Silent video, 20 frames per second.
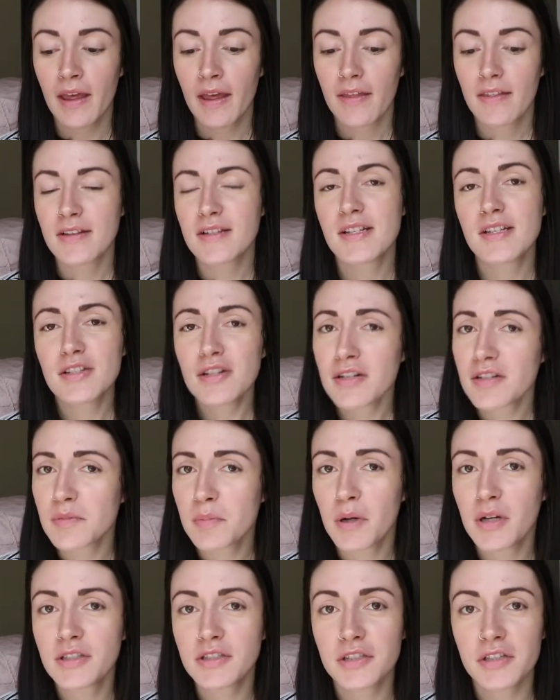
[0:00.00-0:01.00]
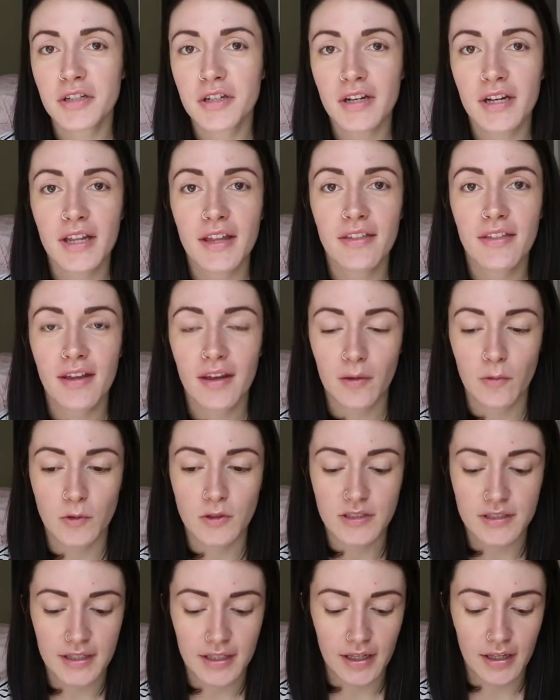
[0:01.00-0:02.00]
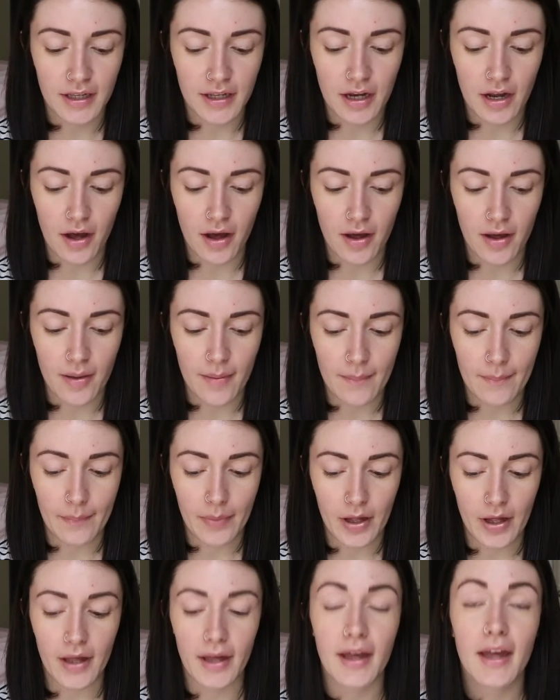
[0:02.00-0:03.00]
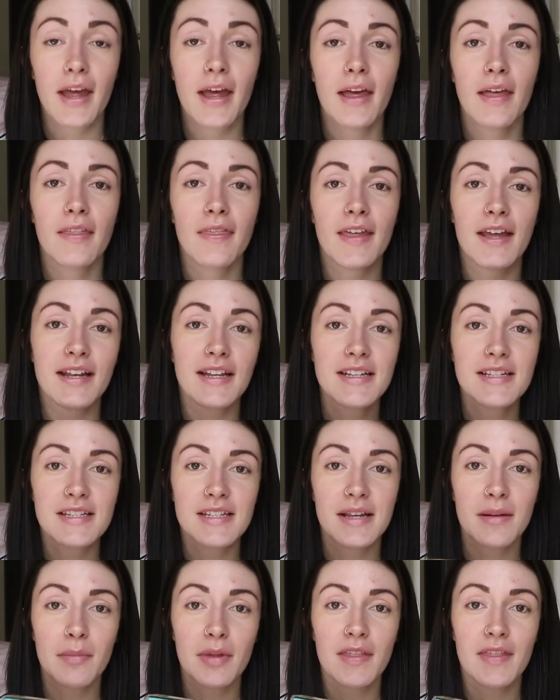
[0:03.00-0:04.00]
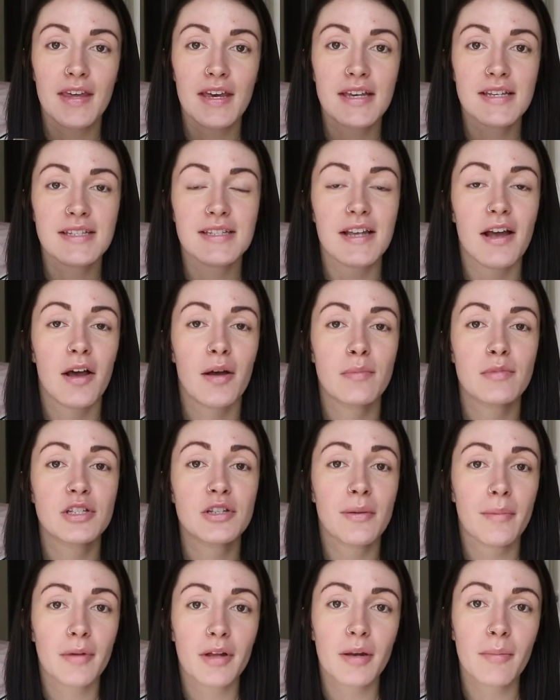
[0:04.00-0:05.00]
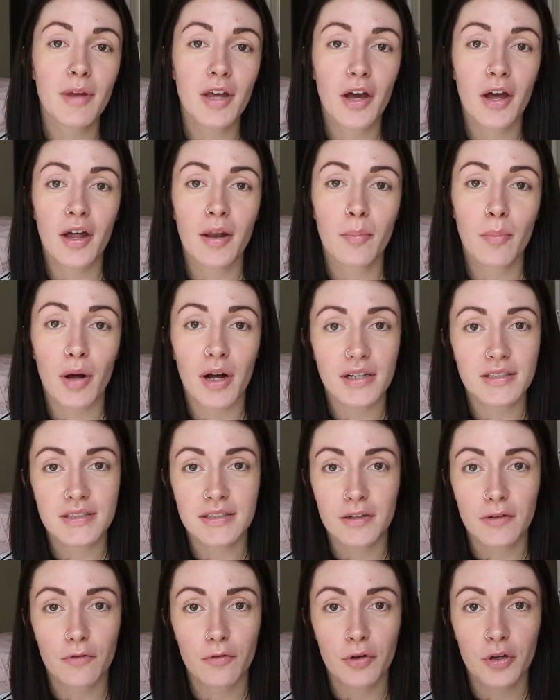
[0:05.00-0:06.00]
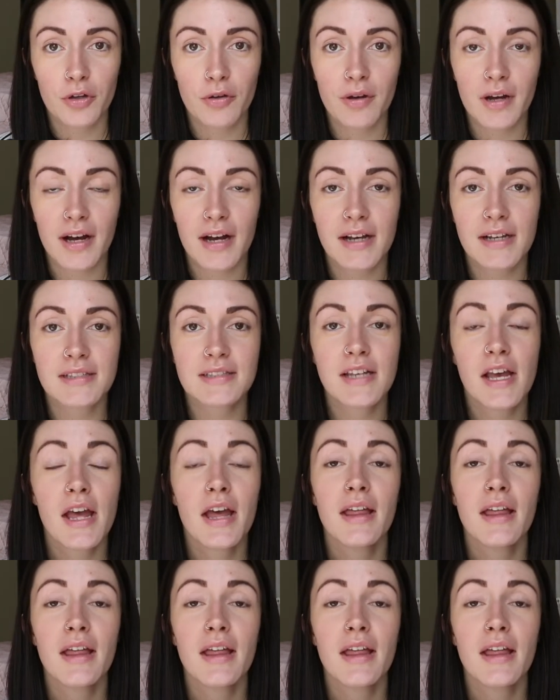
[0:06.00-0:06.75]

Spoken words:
This is not sponsored or anything once again, but they did send me this, so I'm going to be unboxing it for you guys.